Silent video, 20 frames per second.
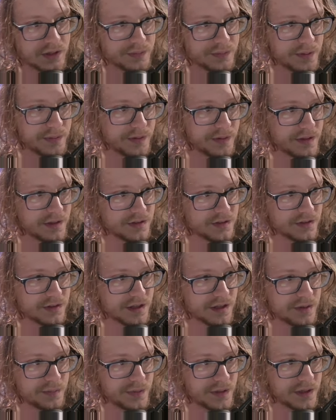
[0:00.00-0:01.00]
Maybe this will
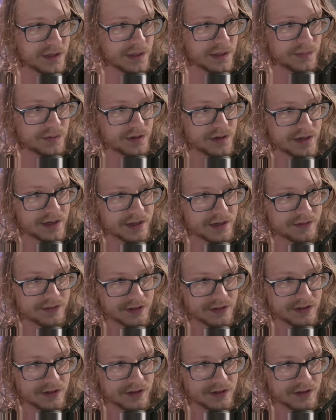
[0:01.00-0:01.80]
help me keep track of it.